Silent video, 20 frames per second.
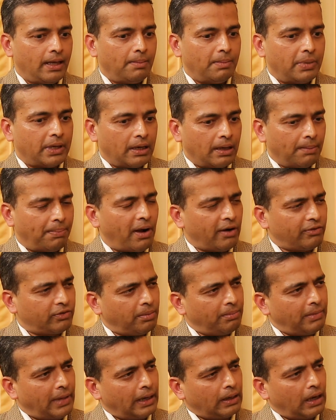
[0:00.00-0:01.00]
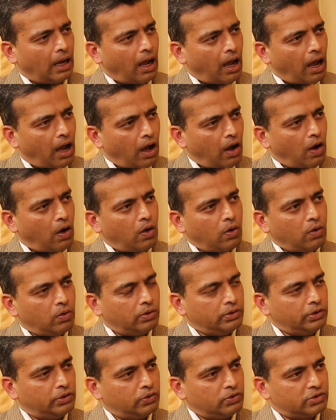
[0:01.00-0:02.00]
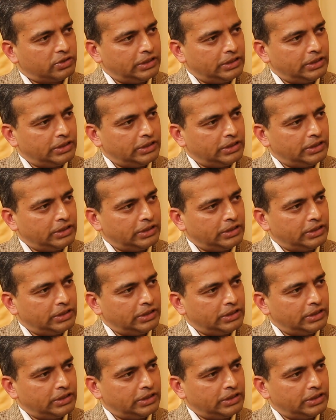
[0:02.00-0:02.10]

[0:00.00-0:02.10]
But apart from that, how do you